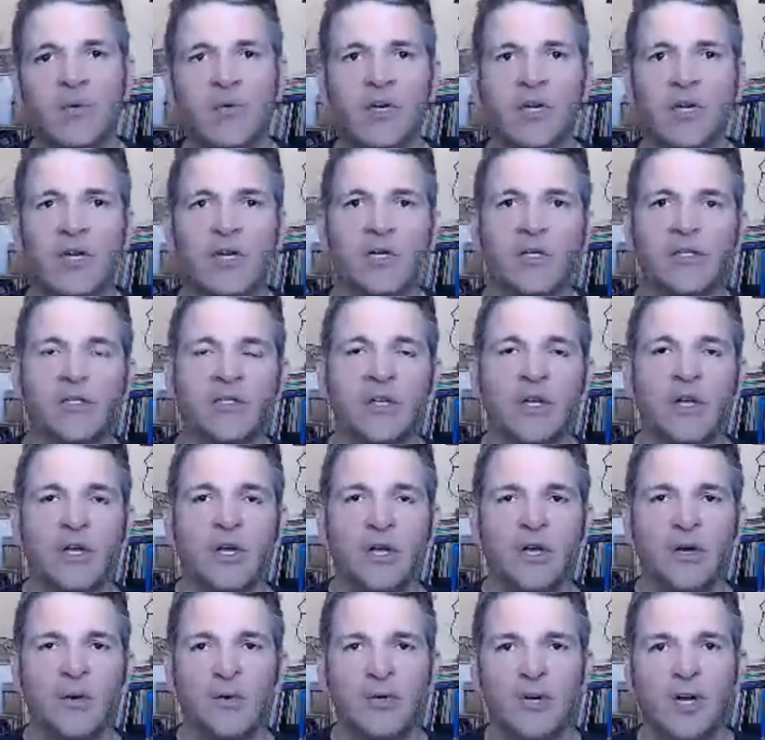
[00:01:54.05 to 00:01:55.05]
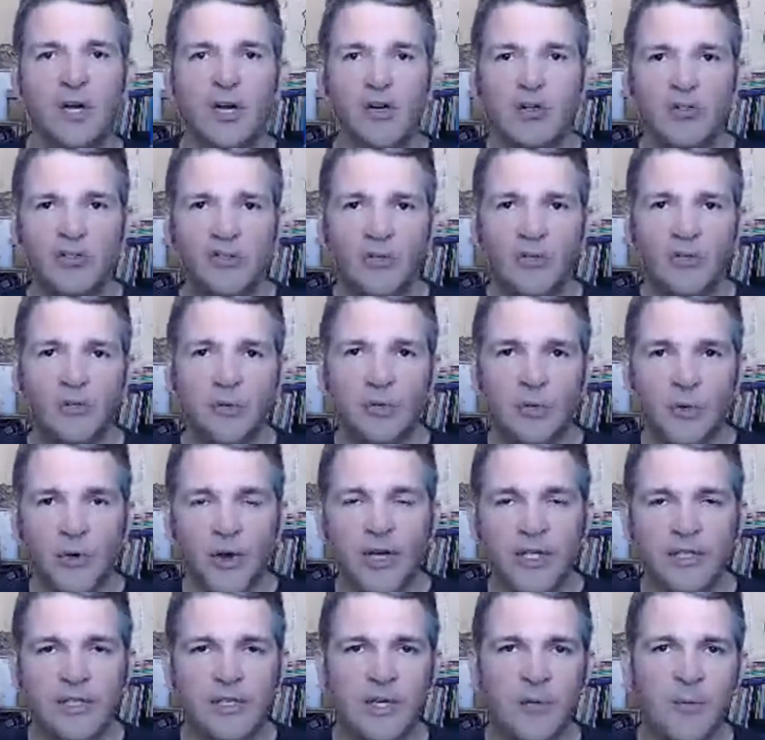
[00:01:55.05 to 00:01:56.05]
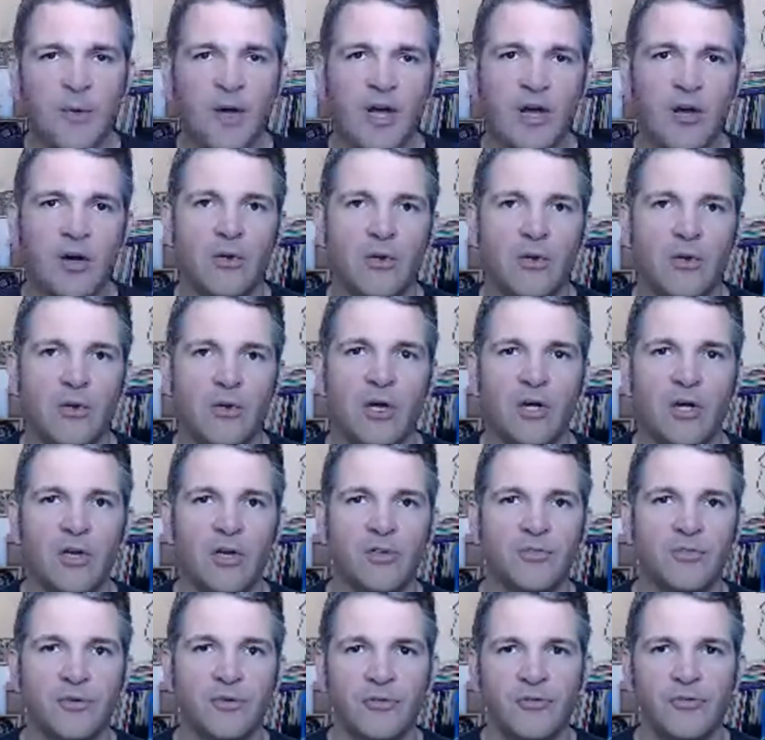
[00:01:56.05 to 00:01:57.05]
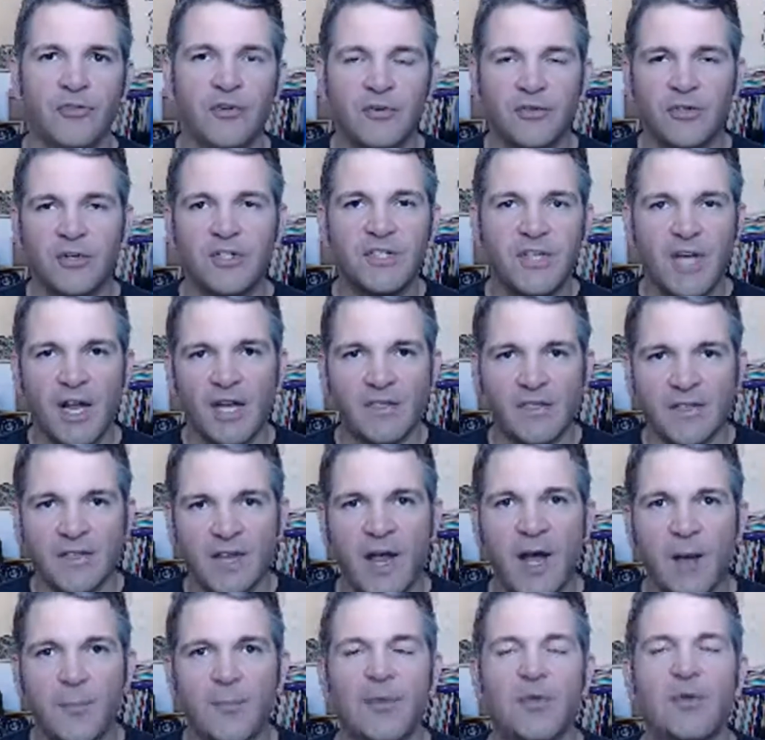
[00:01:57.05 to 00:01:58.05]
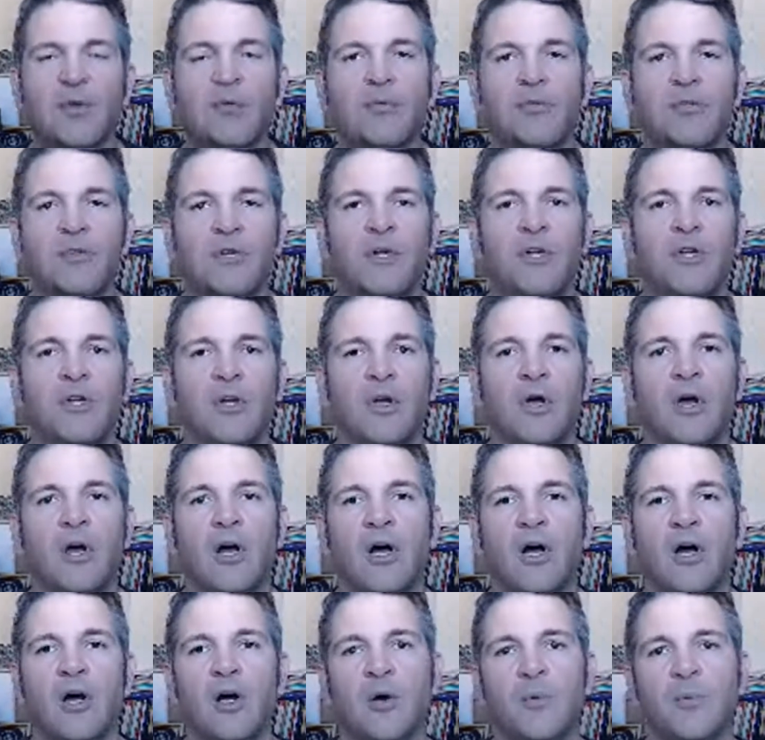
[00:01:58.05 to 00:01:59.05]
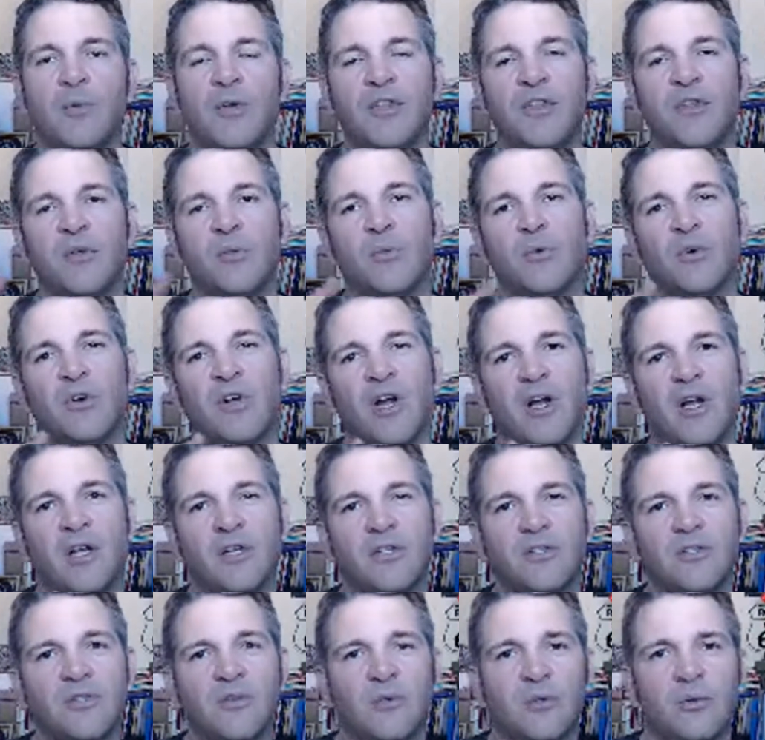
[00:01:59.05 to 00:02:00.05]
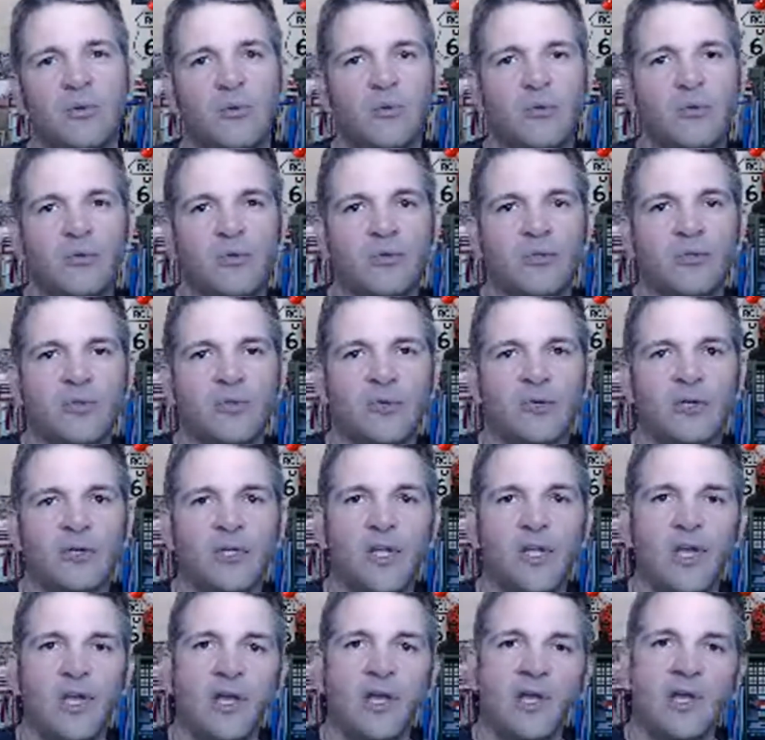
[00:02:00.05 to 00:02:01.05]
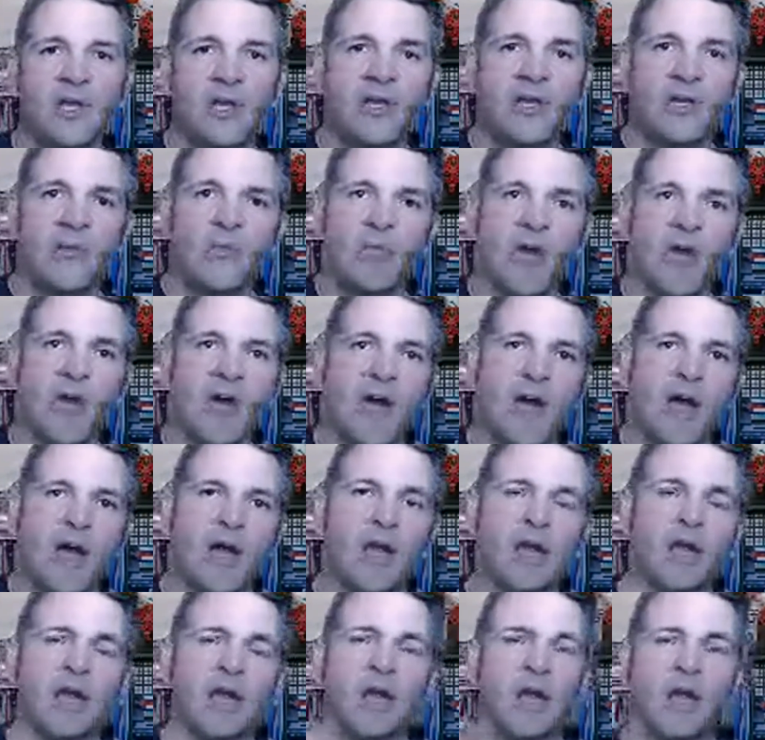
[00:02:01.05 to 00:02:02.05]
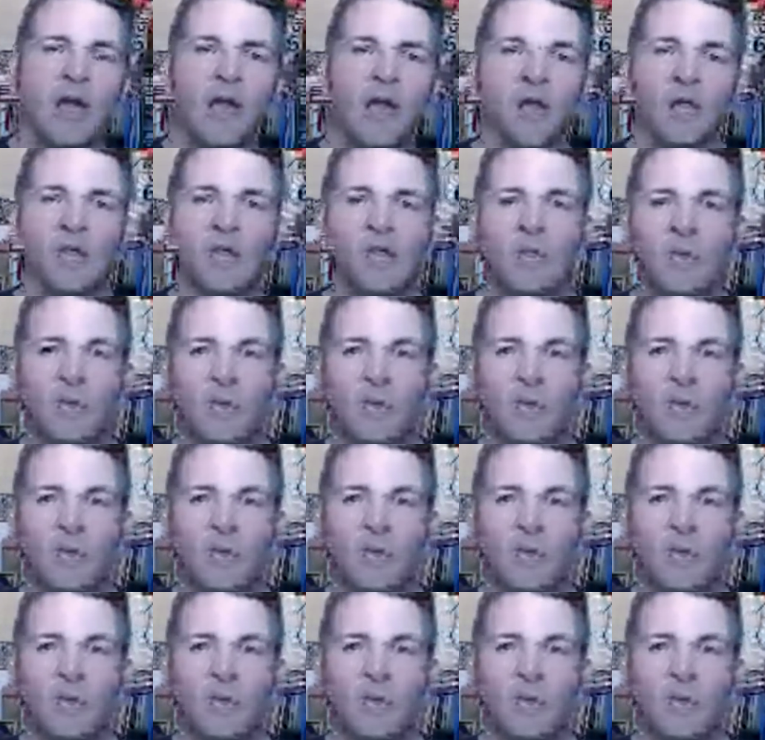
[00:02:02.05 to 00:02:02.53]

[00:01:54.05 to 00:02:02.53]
We're not too crazy about sort of this has to happen, and then we're not too sort of laid back. So we're